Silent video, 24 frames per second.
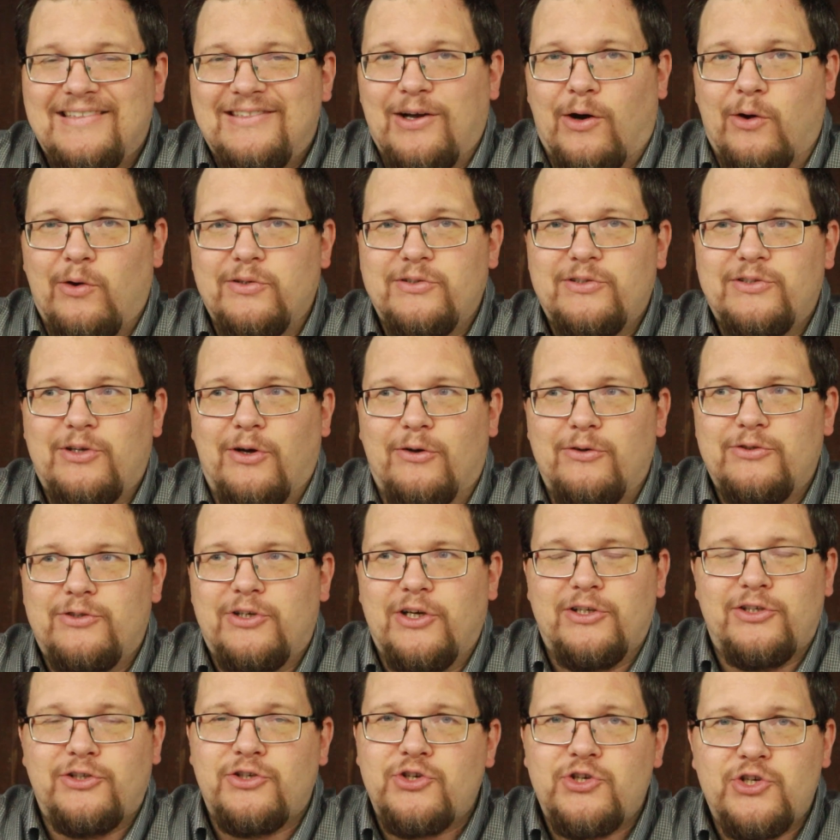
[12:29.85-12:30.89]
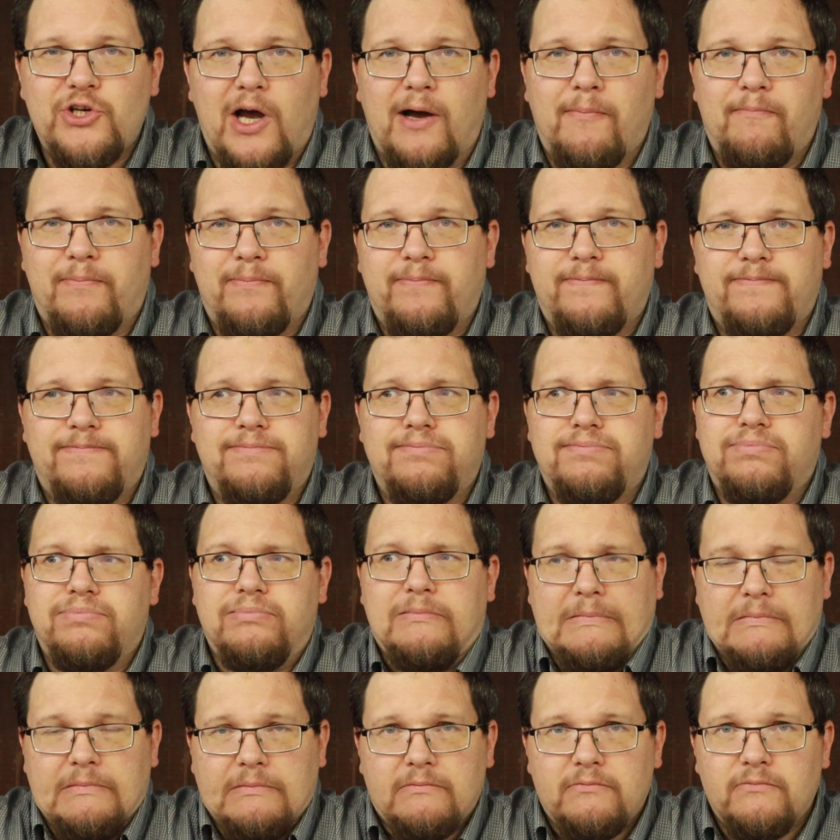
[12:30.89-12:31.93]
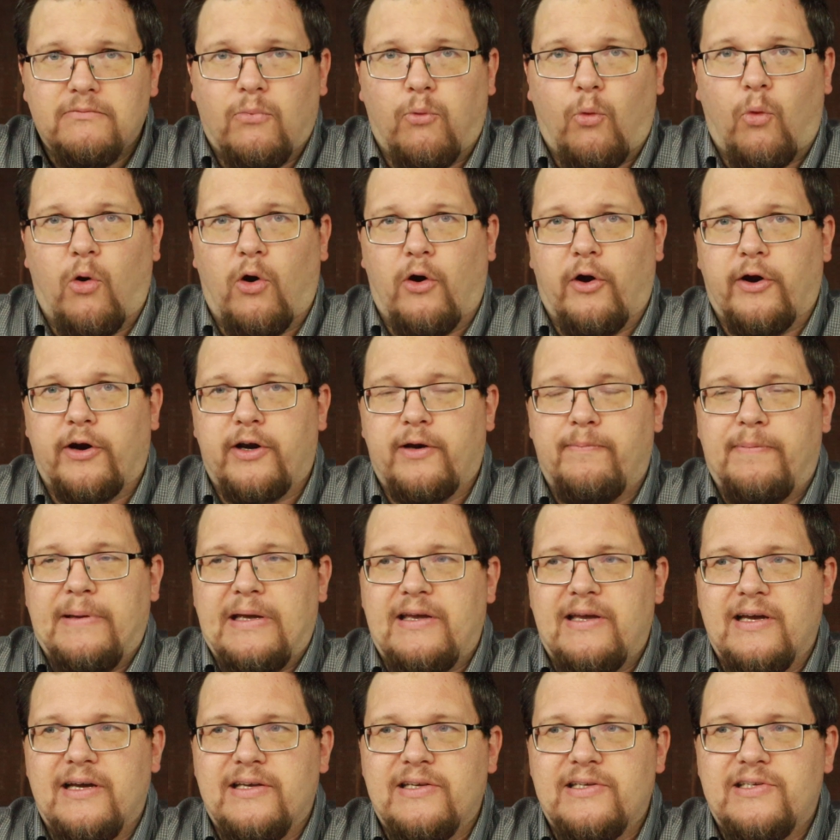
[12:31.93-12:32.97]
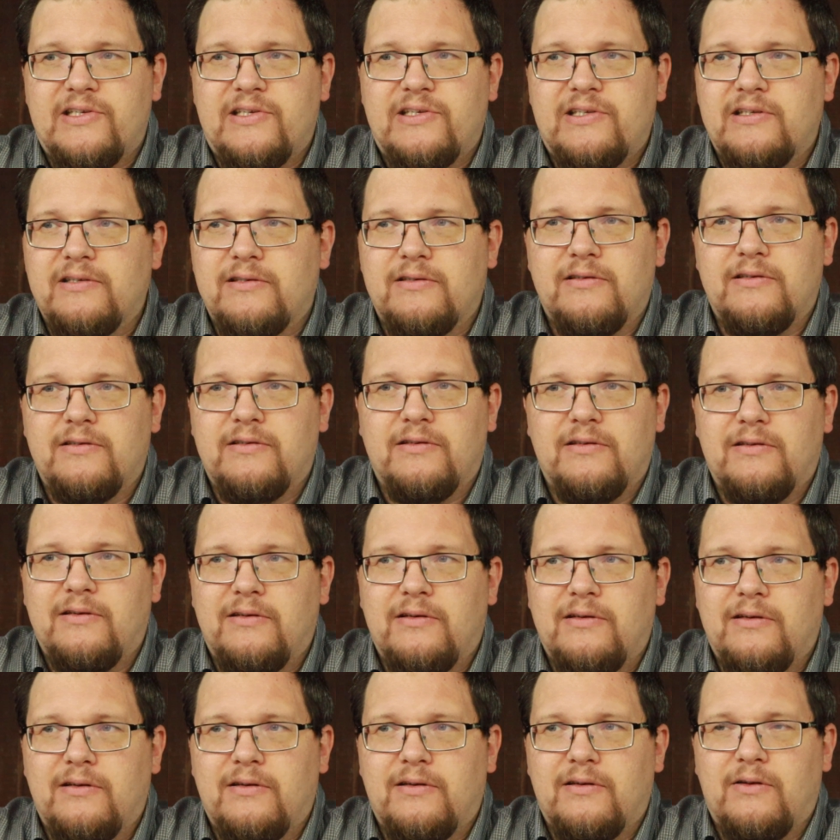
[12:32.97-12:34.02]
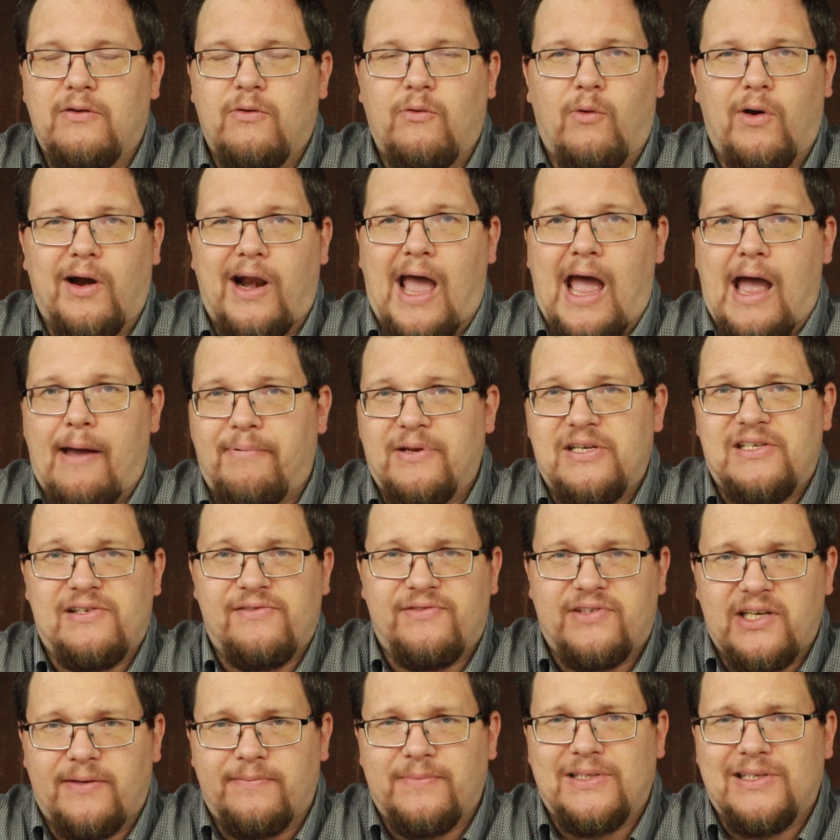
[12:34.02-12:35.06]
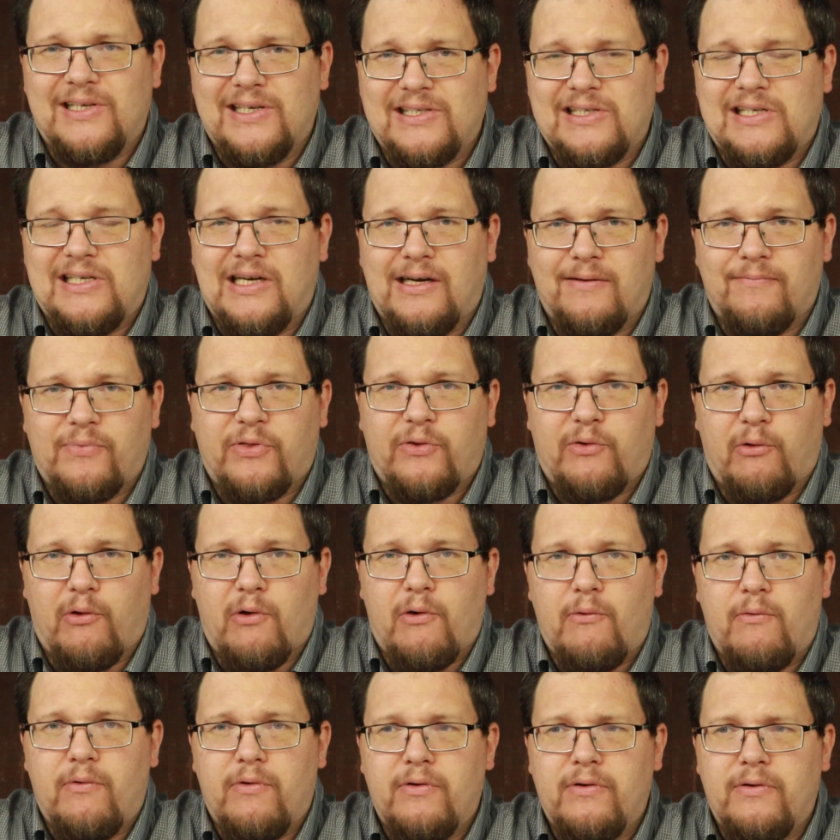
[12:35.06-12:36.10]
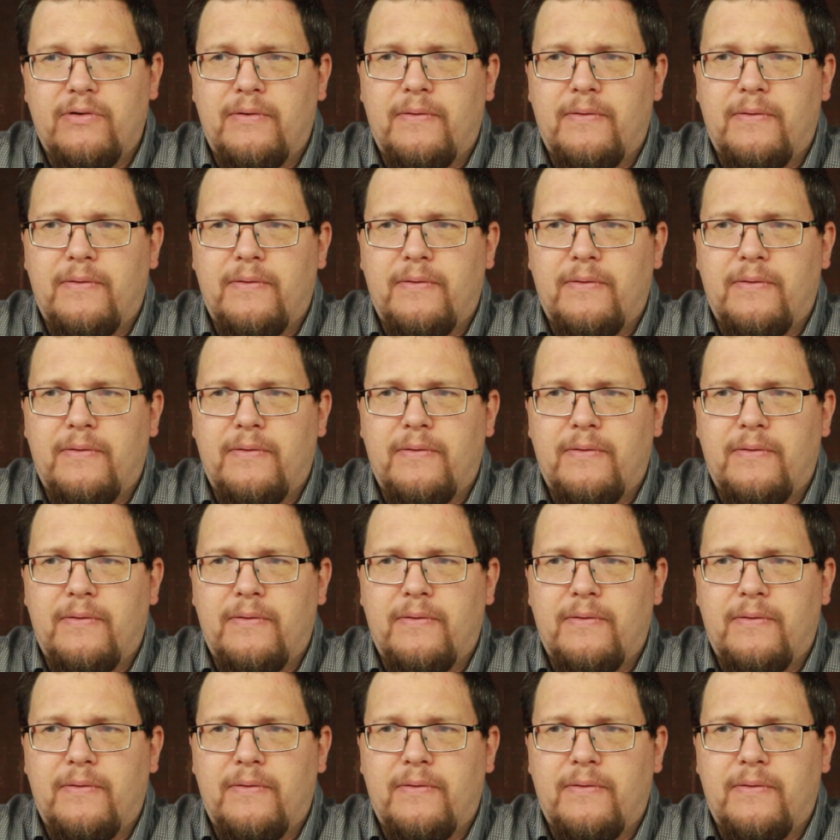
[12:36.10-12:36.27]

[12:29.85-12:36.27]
don't just jump work, because what happens if something doesn't come through?